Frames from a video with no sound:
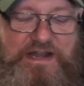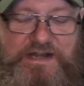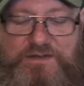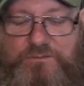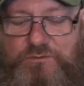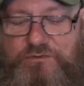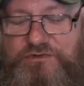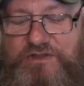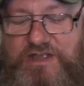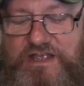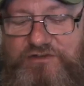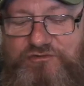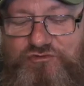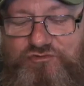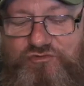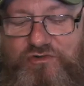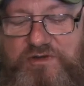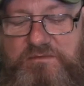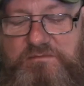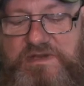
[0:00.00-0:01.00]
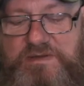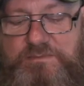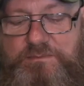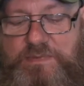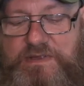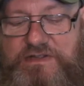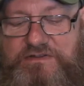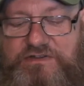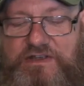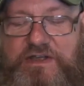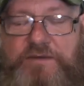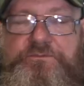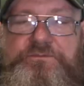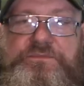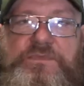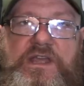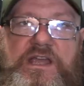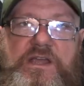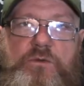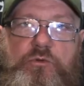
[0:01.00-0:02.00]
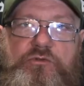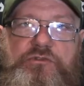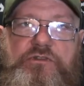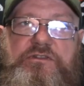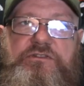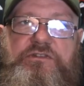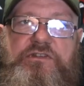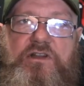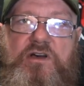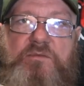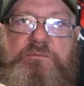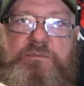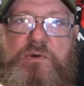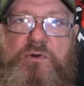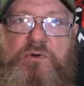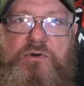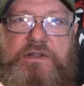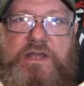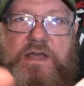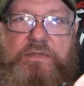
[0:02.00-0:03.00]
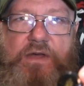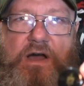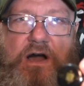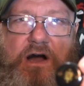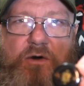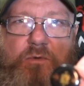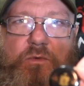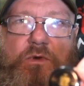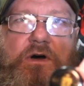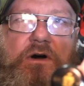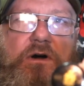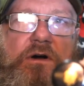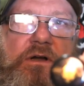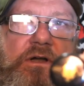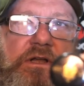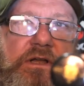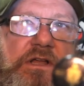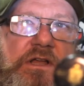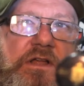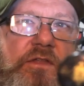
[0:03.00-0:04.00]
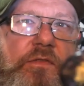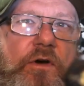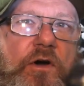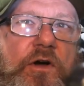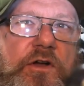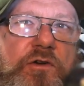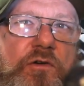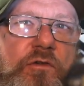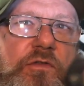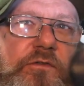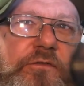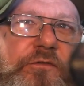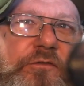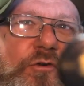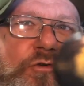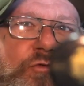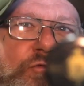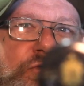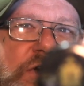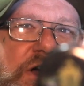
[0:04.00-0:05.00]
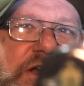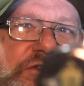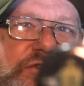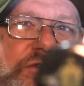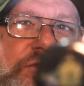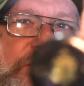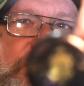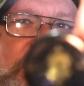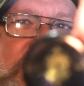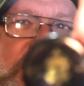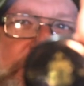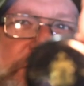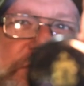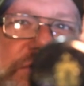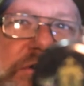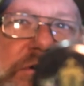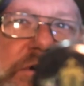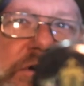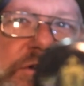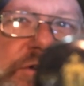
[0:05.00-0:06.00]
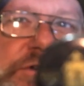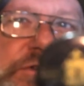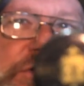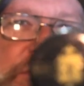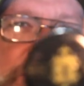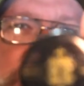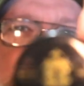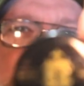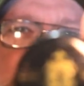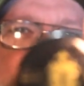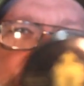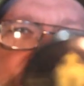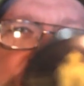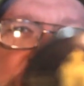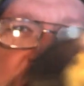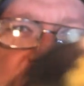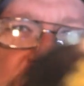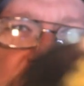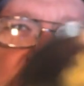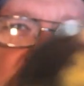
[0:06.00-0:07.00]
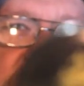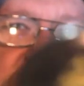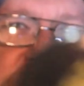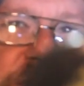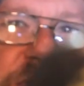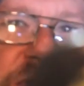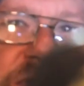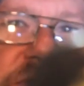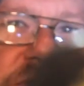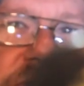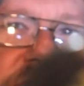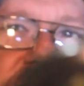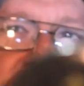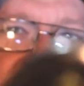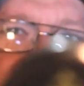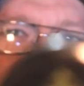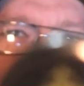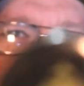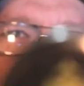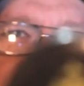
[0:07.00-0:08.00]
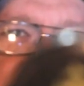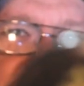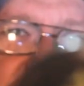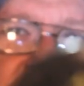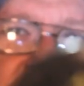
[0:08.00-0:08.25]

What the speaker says: and it was extremely bitter. It wasn't until I poured out the whole lot that I got the full range of flavours. So I'm going to do that. I'm going to put, come on,